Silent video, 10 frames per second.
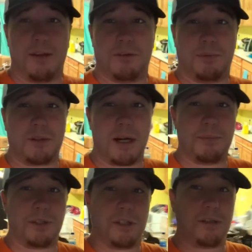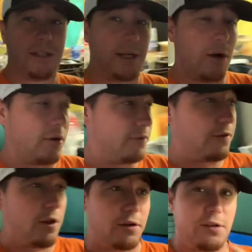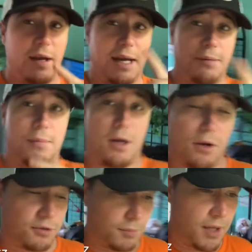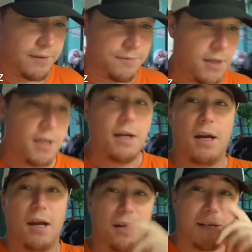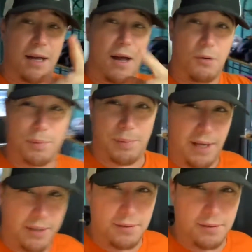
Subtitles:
subscribe so you can see all the vlogs and my awesome life. I'll be back.